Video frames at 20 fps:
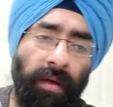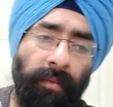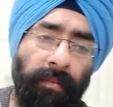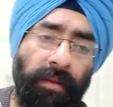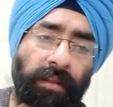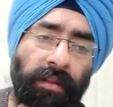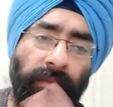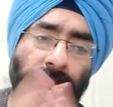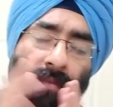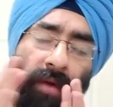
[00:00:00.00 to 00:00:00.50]

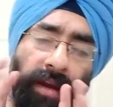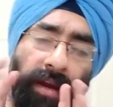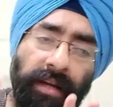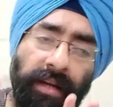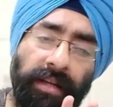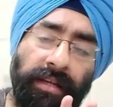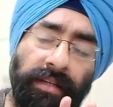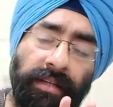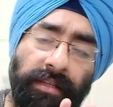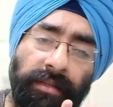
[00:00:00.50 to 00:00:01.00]
But the
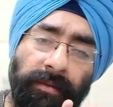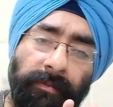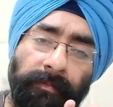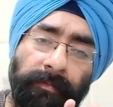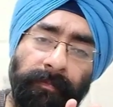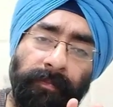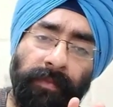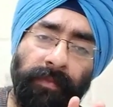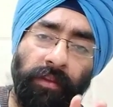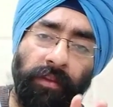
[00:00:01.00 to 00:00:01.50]
point is,
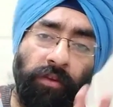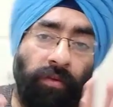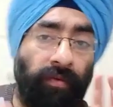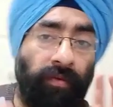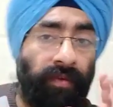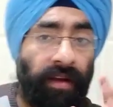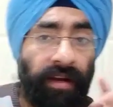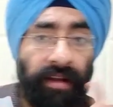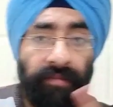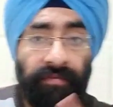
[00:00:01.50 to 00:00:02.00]
you
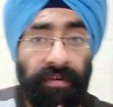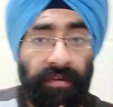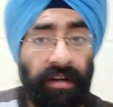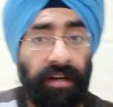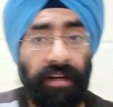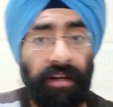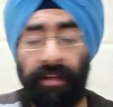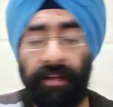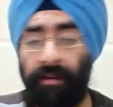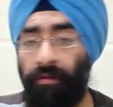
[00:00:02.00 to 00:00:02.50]
will
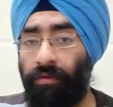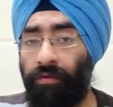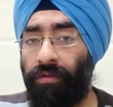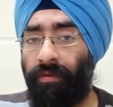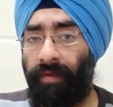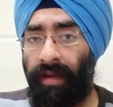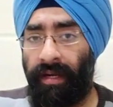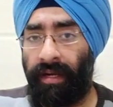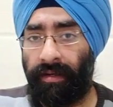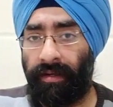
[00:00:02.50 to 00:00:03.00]
definitely lose
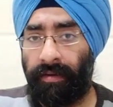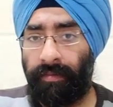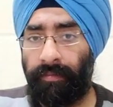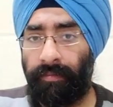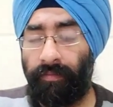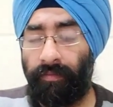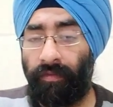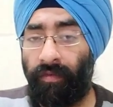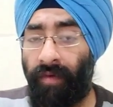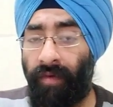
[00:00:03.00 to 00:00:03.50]
weight.
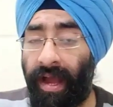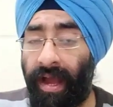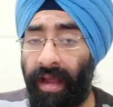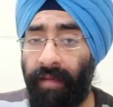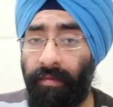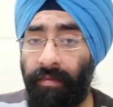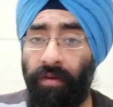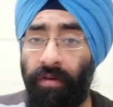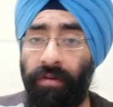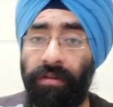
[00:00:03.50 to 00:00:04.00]

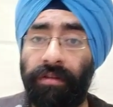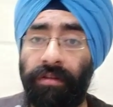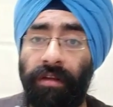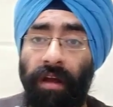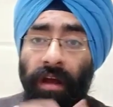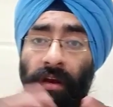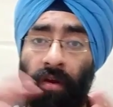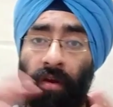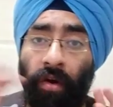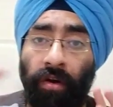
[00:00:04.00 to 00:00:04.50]
Why? Because
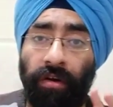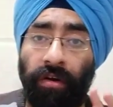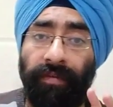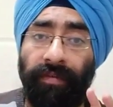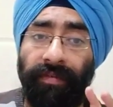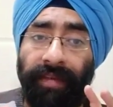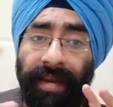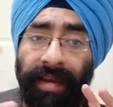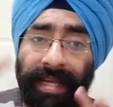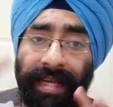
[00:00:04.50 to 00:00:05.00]
a lot
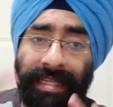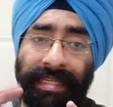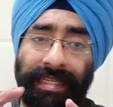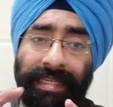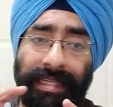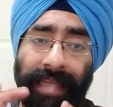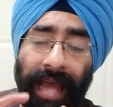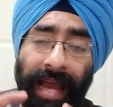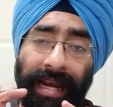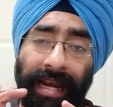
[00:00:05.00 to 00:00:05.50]
of
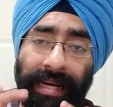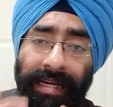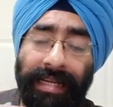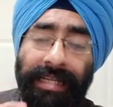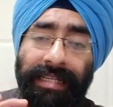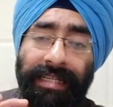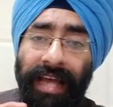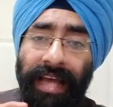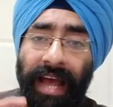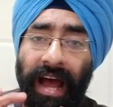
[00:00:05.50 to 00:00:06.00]
less
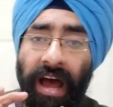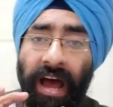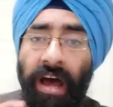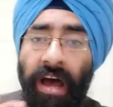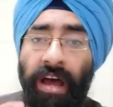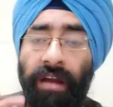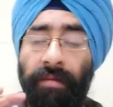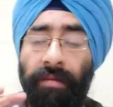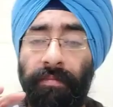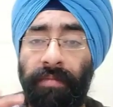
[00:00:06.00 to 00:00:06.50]
calories
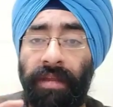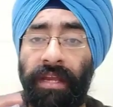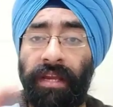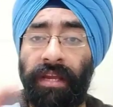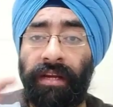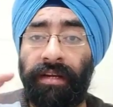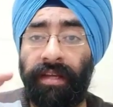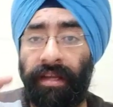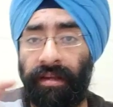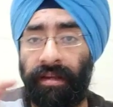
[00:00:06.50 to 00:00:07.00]
are
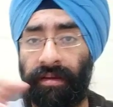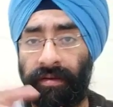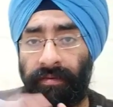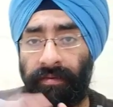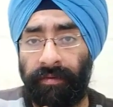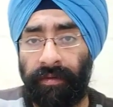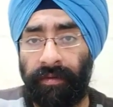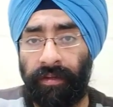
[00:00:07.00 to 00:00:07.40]
being taken.